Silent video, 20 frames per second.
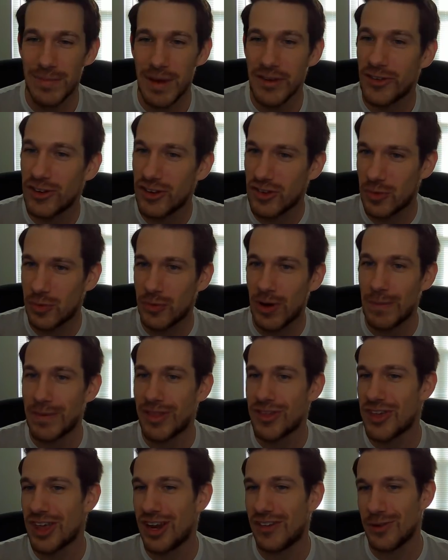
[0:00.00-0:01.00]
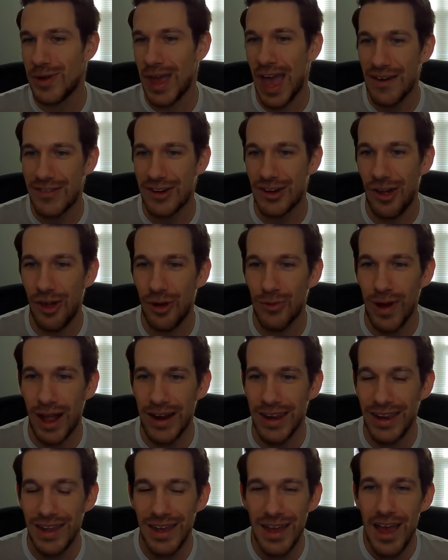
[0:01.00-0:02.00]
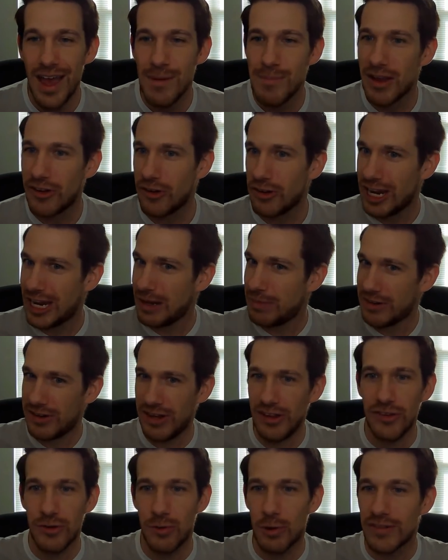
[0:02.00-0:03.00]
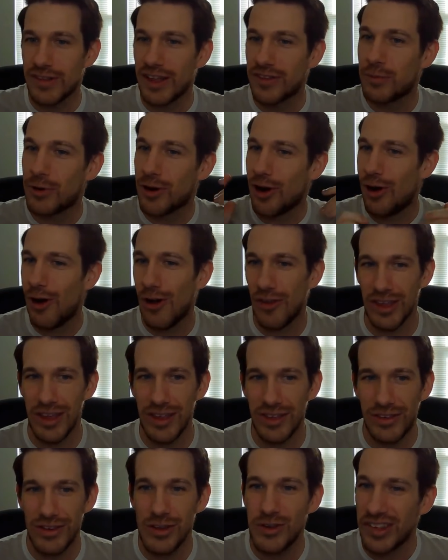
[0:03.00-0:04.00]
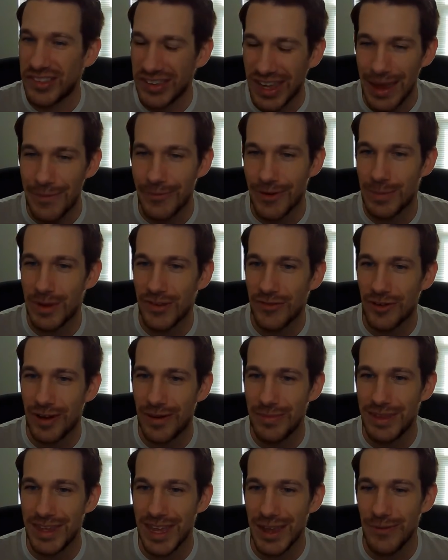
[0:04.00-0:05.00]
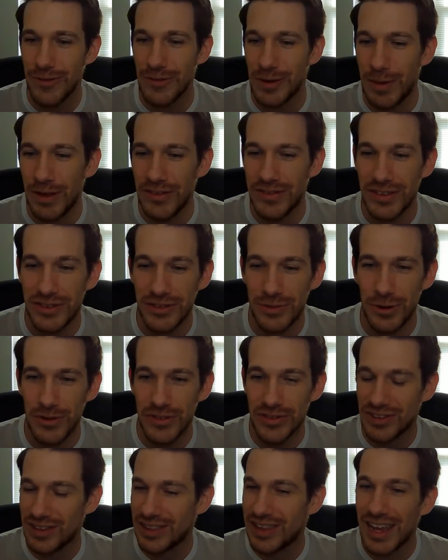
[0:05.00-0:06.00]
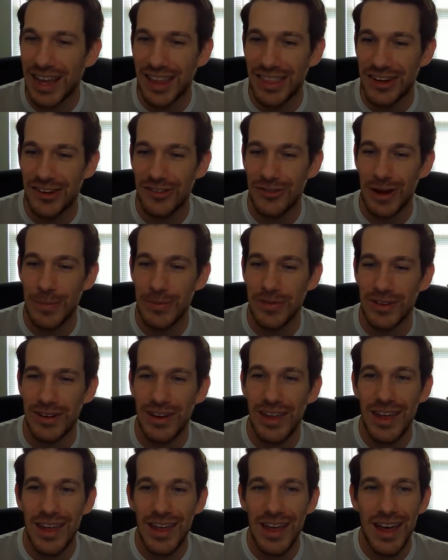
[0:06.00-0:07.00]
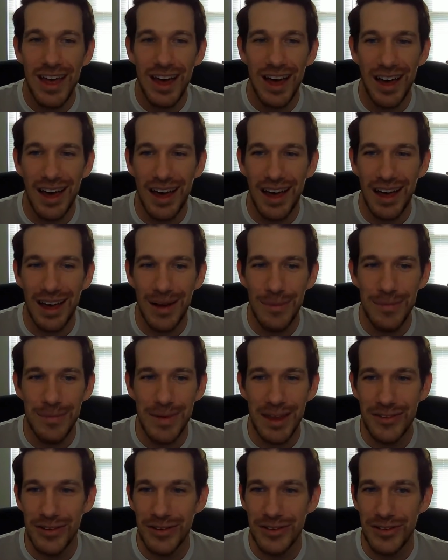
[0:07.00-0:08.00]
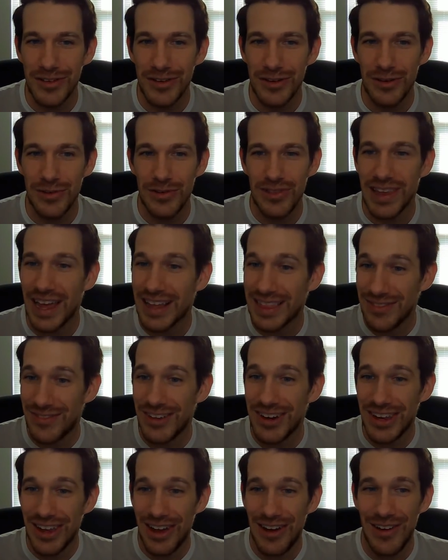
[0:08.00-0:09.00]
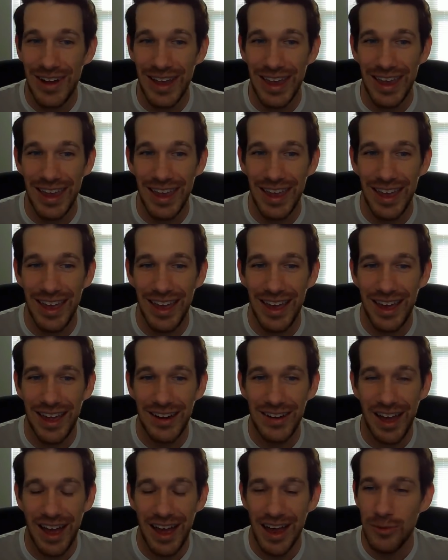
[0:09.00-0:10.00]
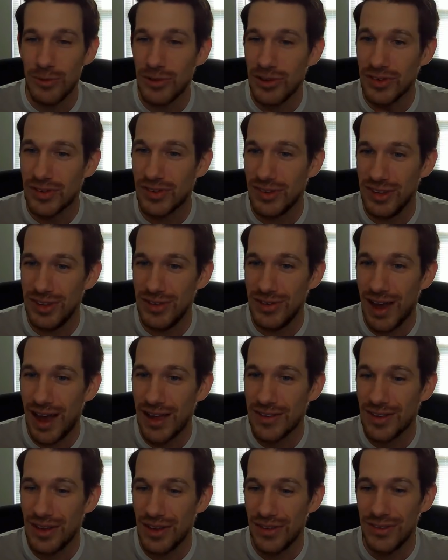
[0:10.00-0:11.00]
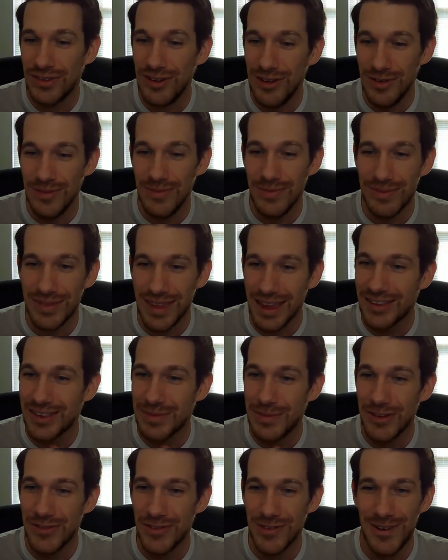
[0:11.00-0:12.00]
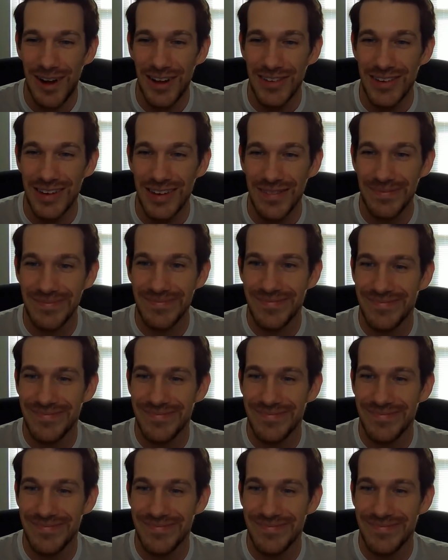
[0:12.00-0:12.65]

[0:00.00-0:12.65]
Make sure to subscribe to the channel if you haven't already. Make sure to hit up the Discord. That's where all these units came from, is from the Infantry Balls Discord. There's a link in the description. Make sure to like the video, and I will see you guys all soon. Thanks so much for watching.